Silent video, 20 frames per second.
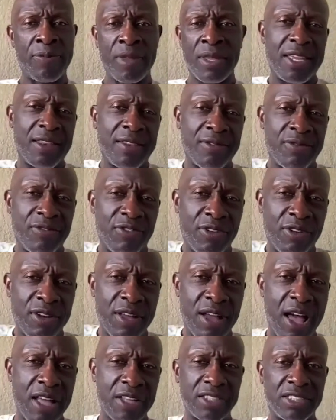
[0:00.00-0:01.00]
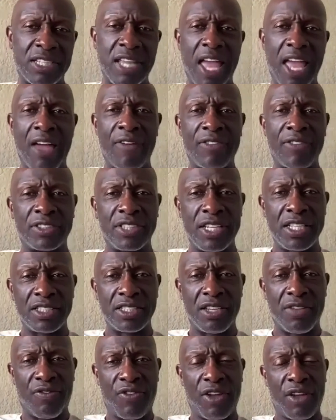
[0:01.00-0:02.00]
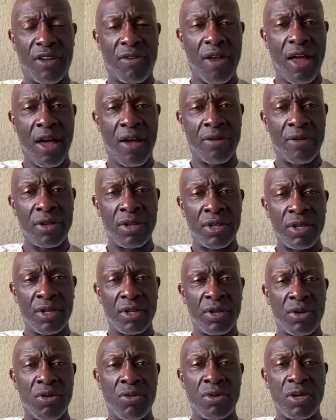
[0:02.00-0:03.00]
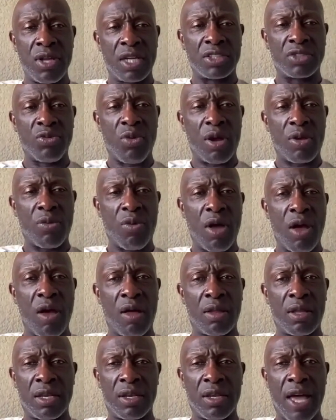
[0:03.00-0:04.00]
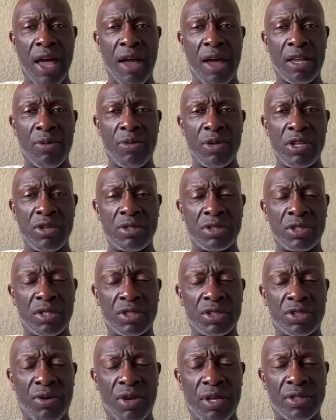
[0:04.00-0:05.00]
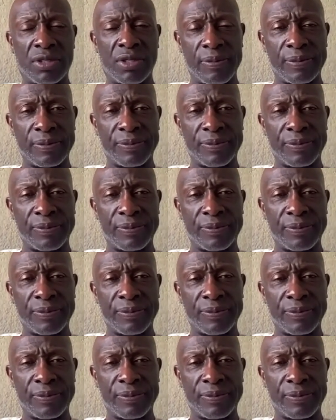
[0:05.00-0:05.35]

And for our staff, it's easy to figure out who does what well and how can we use those strengths.